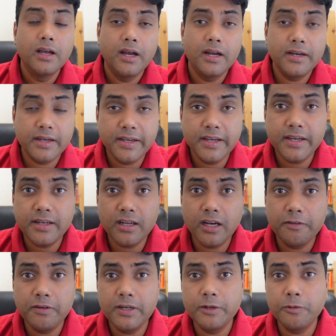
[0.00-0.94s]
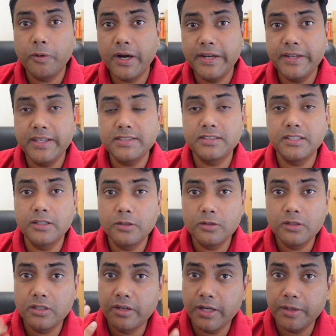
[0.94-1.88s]
And again, I will divide this into
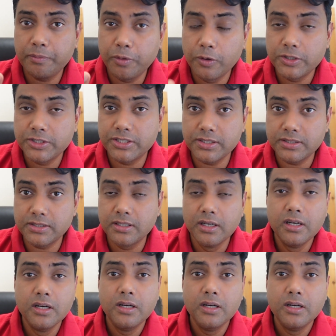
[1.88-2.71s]
three portions.